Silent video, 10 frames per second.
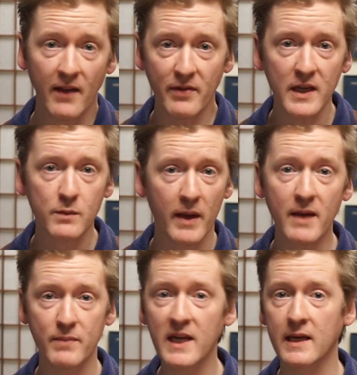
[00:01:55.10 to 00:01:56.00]
And this
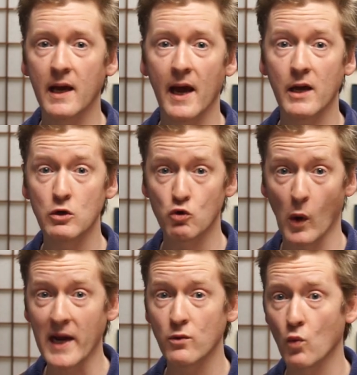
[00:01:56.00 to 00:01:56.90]
may be a
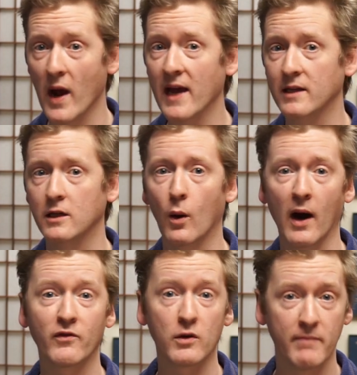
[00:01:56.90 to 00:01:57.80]
great way to go
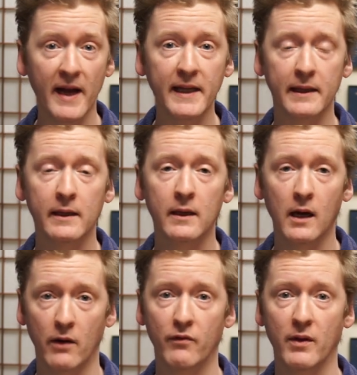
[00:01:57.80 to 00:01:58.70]
after many
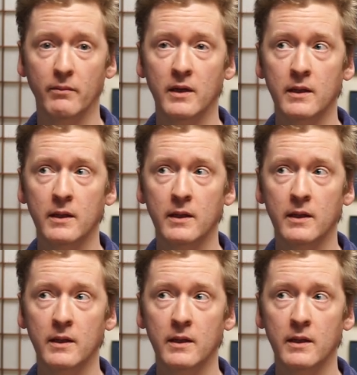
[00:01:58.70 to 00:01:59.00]
of them,